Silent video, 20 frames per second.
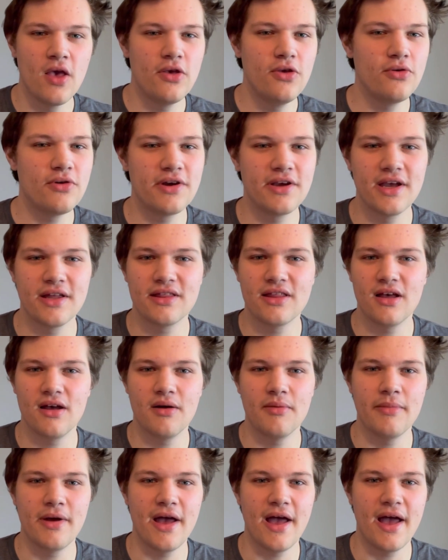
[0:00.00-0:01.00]
You could get
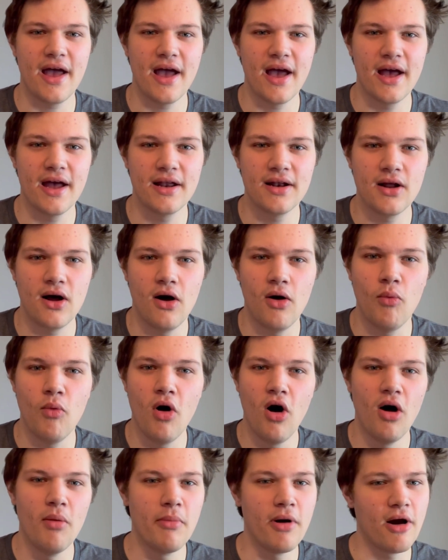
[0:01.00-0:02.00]
them at
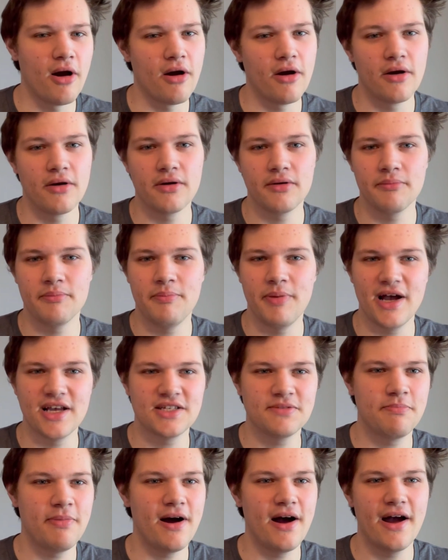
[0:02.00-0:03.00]
Walmart,
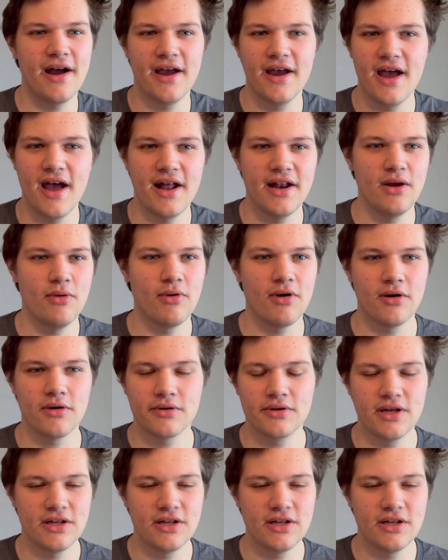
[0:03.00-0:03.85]
Best Buy, anywhere.